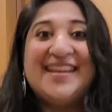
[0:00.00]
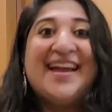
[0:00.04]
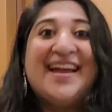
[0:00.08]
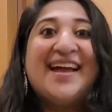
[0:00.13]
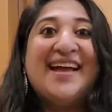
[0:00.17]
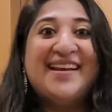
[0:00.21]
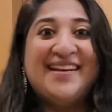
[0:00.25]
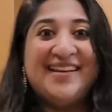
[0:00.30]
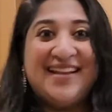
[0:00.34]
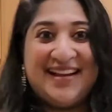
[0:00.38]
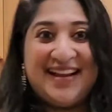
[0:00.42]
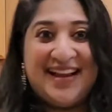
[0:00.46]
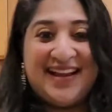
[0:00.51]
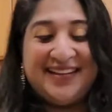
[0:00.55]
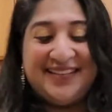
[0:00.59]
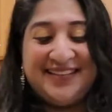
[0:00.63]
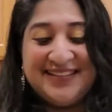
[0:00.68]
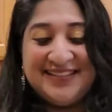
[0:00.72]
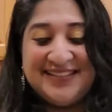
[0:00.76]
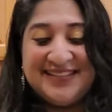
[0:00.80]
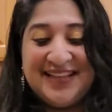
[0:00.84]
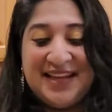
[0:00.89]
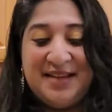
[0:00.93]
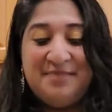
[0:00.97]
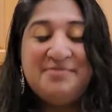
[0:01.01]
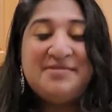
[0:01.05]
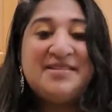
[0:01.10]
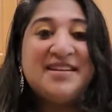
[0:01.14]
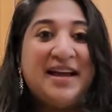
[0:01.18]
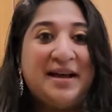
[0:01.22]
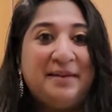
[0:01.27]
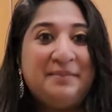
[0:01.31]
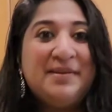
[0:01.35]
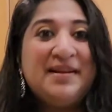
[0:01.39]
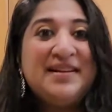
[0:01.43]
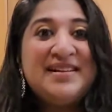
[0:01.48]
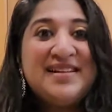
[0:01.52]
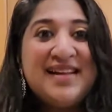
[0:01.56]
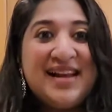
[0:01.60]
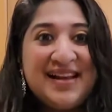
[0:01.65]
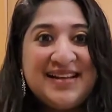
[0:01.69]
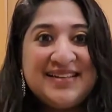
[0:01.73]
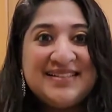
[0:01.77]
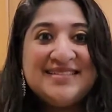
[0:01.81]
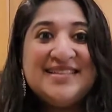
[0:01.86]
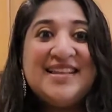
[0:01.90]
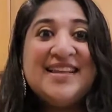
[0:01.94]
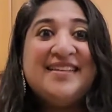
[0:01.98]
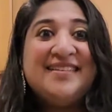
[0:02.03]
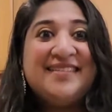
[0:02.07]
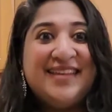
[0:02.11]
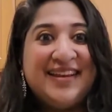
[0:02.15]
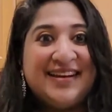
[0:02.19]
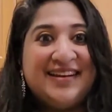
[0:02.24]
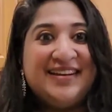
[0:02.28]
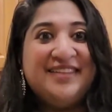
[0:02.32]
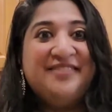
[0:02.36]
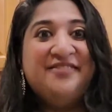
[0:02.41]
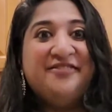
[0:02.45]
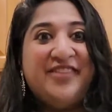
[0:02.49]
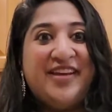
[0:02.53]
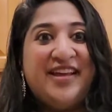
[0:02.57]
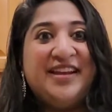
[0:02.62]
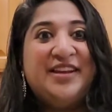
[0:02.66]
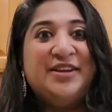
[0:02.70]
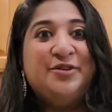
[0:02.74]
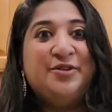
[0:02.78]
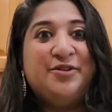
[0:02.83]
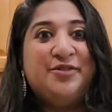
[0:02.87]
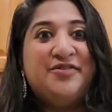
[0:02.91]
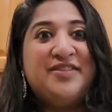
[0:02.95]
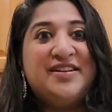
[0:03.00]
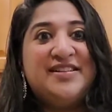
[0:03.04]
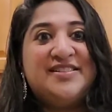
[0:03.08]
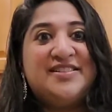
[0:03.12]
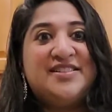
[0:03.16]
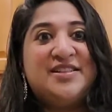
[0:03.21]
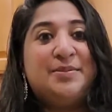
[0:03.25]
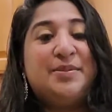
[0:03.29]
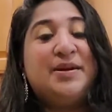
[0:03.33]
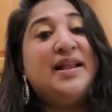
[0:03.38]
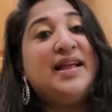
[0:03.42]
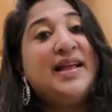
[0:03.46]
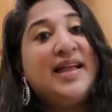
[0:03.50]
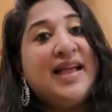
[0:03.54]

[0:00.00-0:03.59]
and at the same time they're getting very good vegetable.